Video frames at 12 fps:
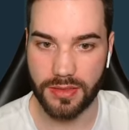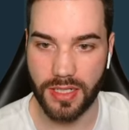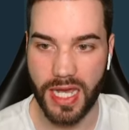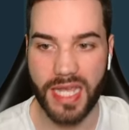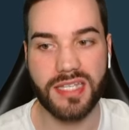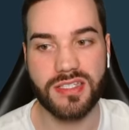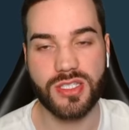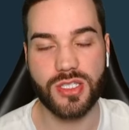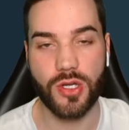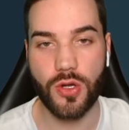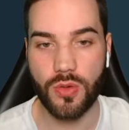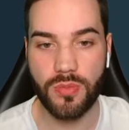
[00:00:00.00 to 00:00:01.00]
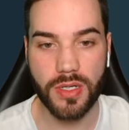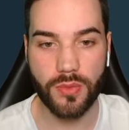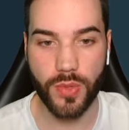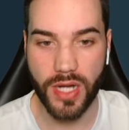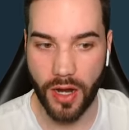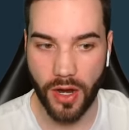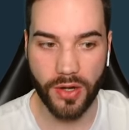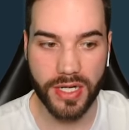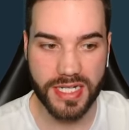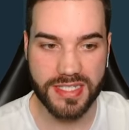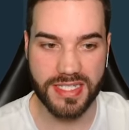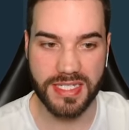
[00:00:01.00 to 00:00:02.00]
I assume we are going
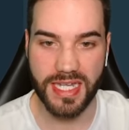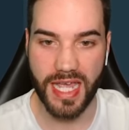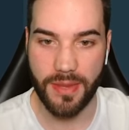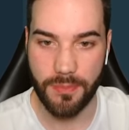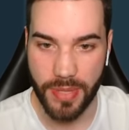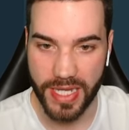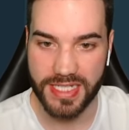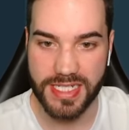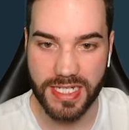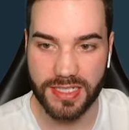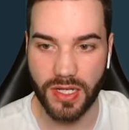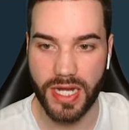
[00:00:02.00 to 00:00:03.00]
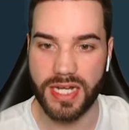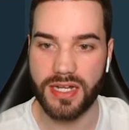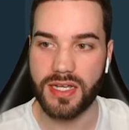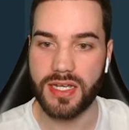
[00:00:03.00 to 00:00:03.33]
to see a big decline